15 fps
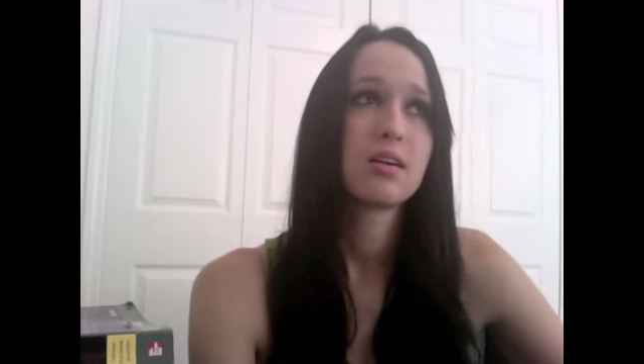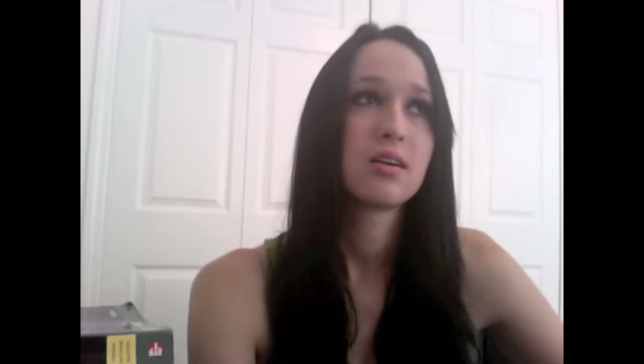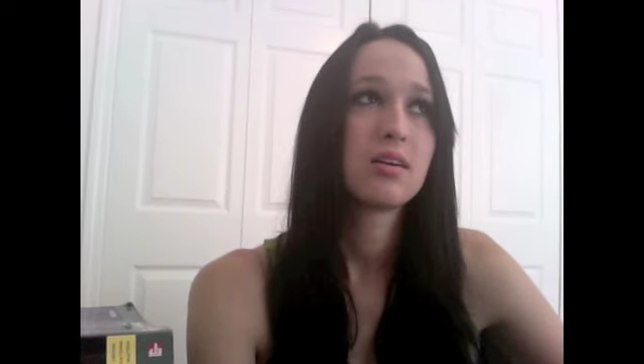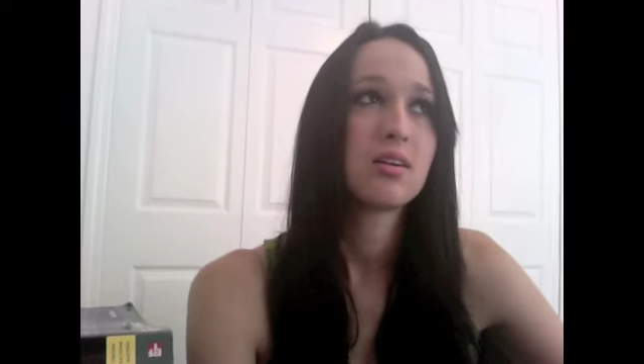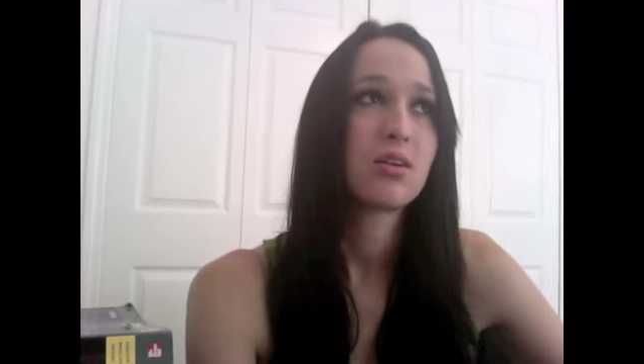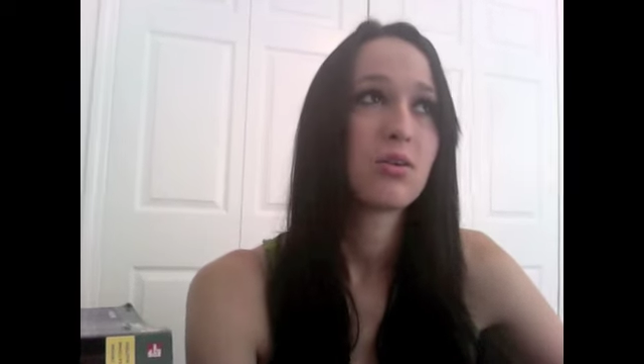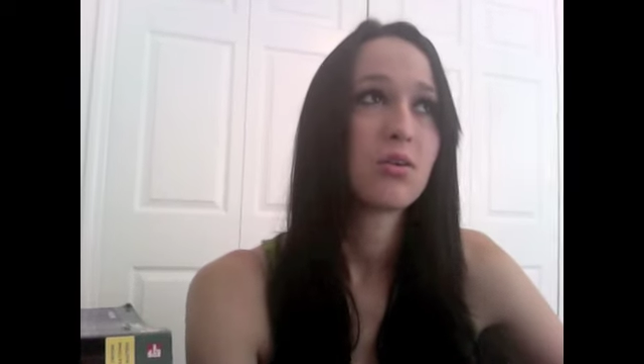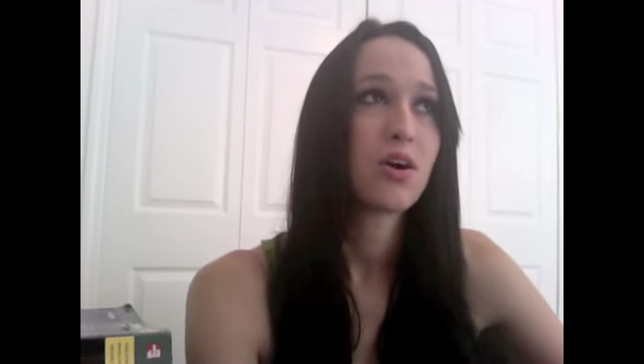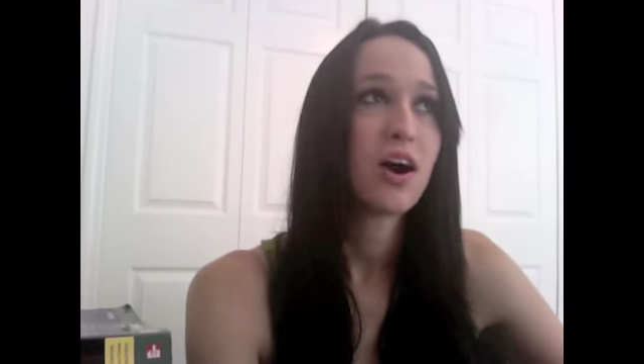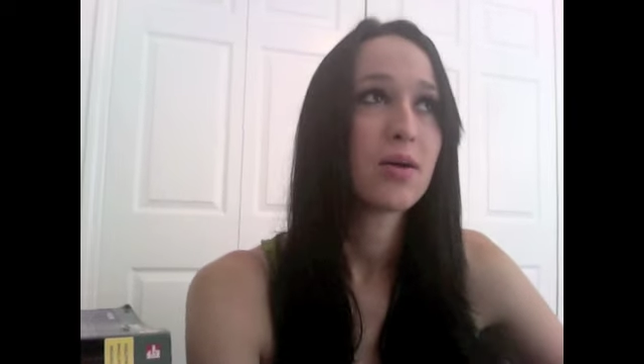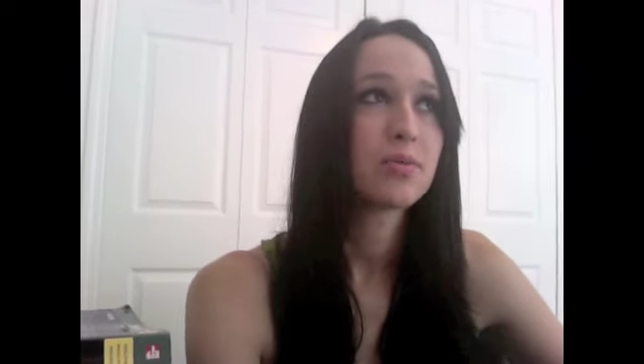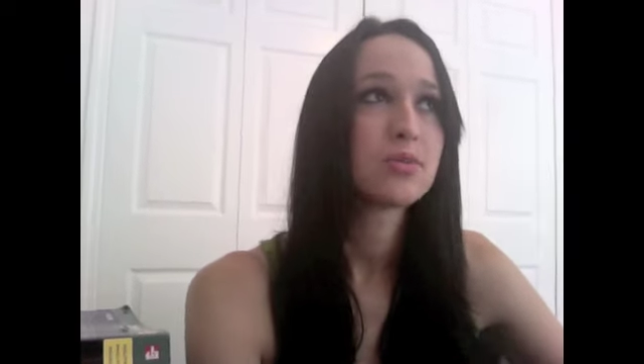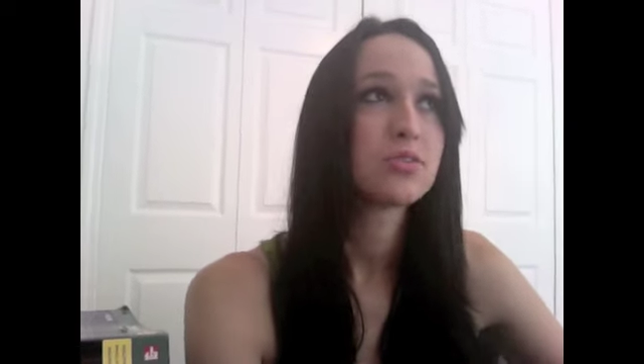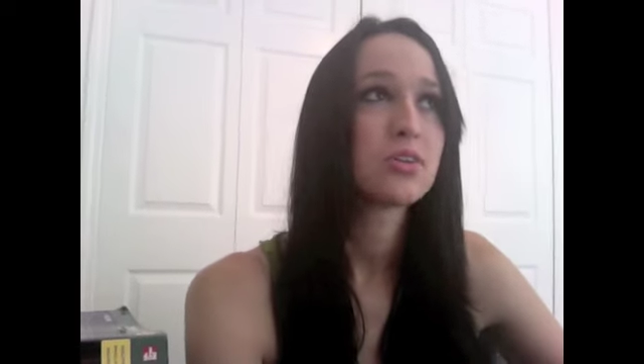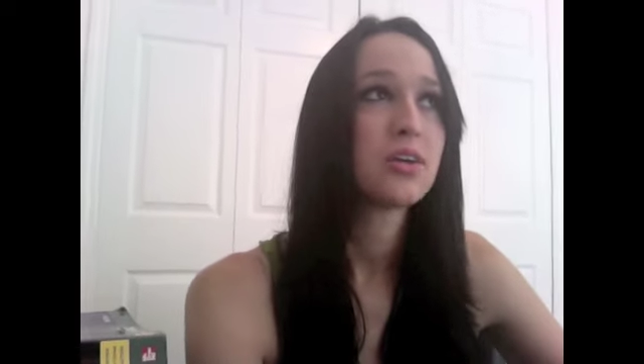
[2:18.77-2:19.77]
you know,
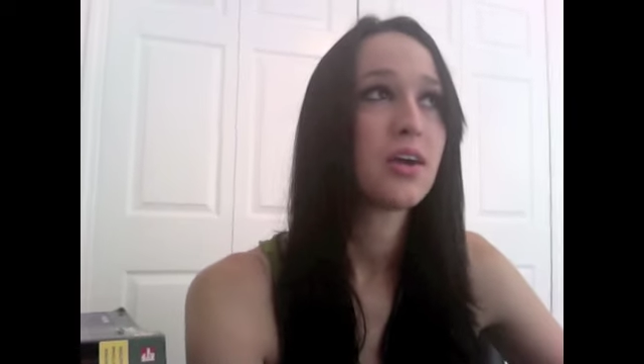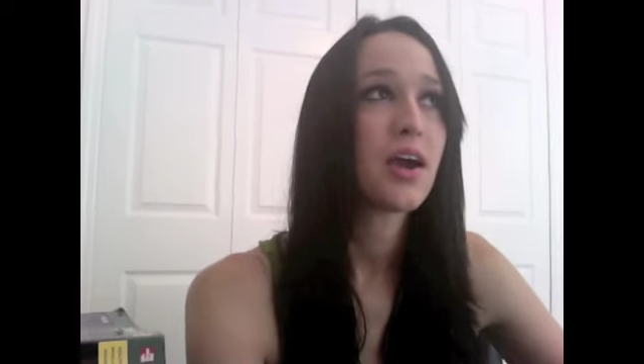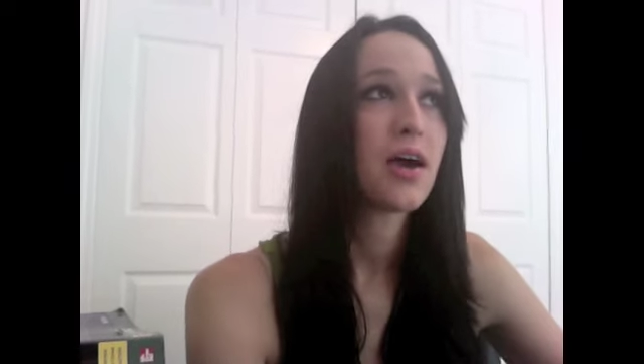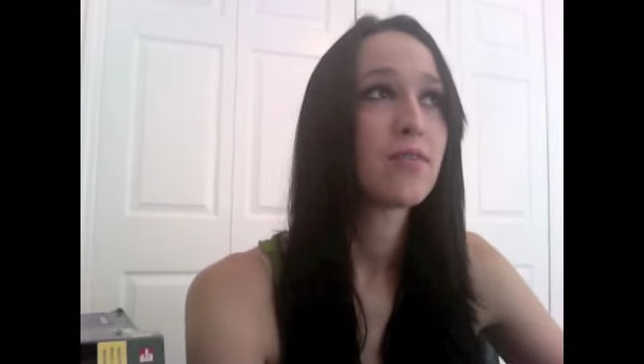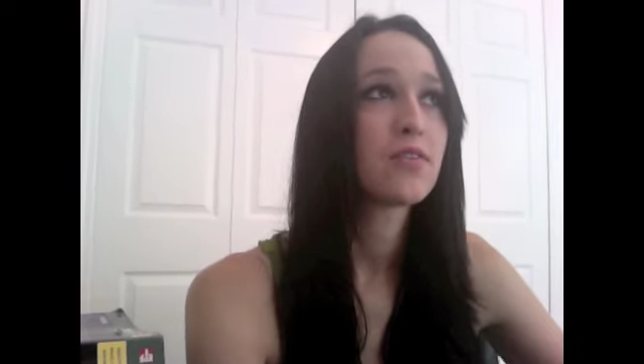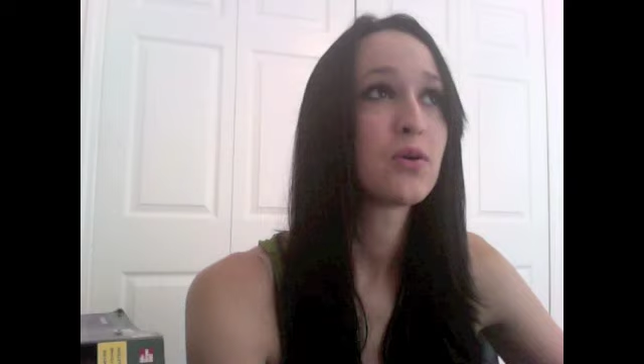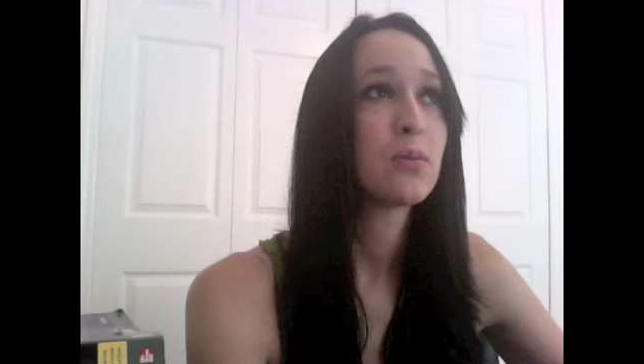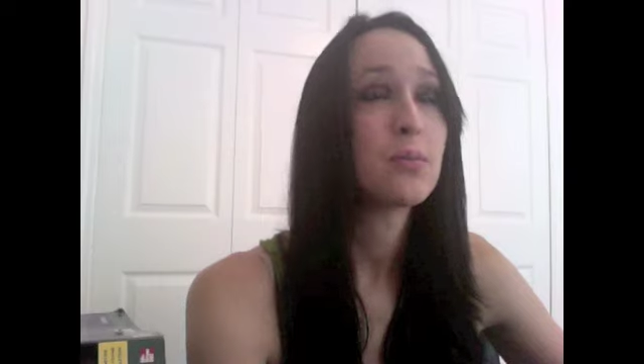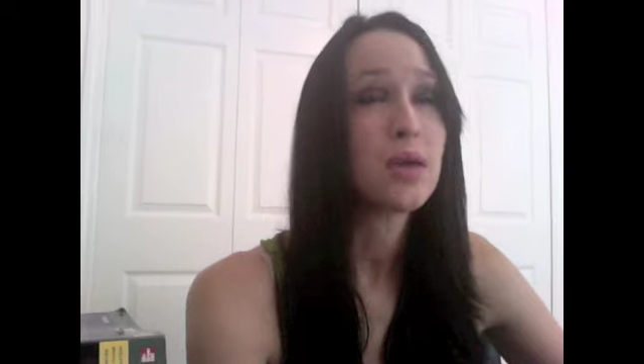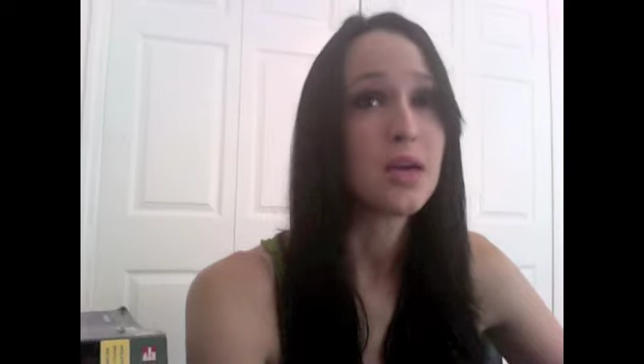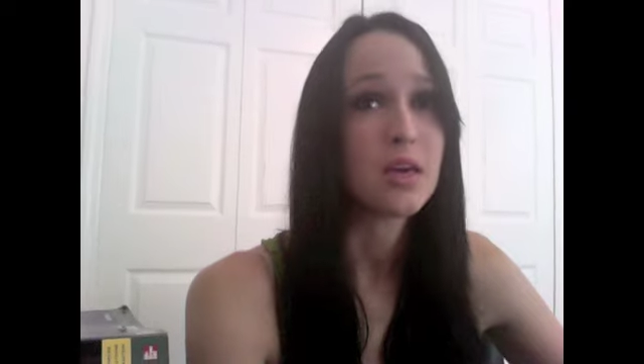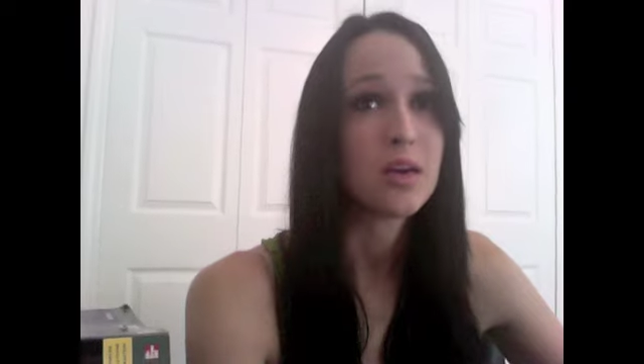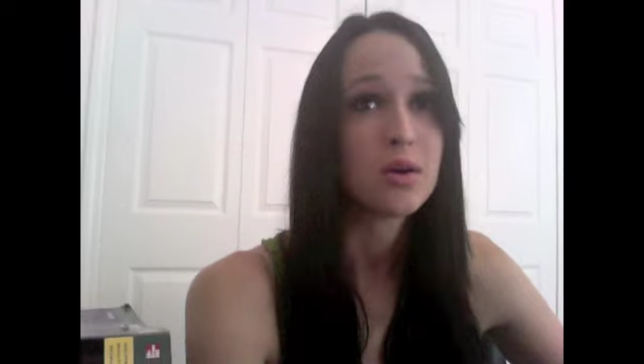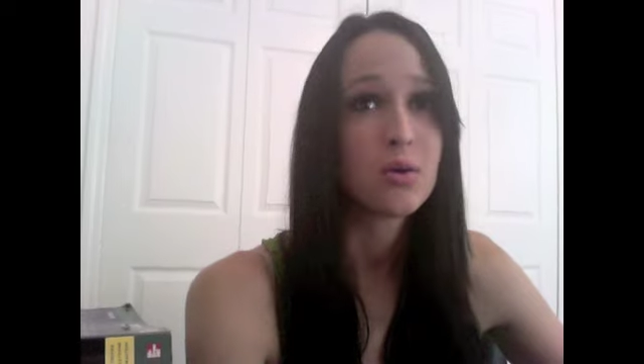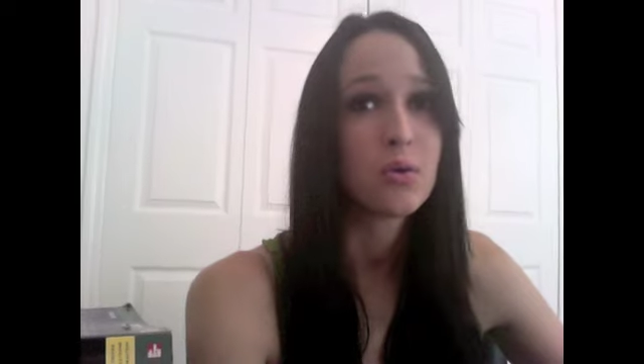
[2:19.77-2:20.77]
God was looking after
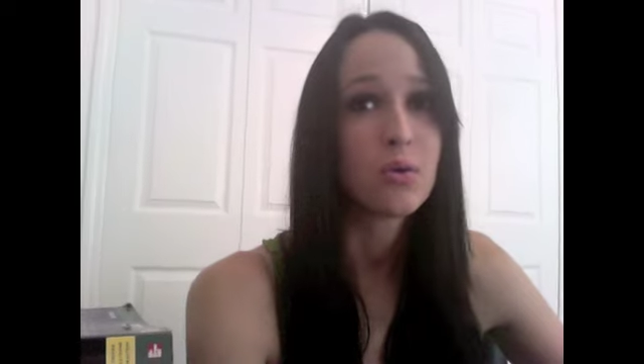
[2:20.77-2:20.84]
me,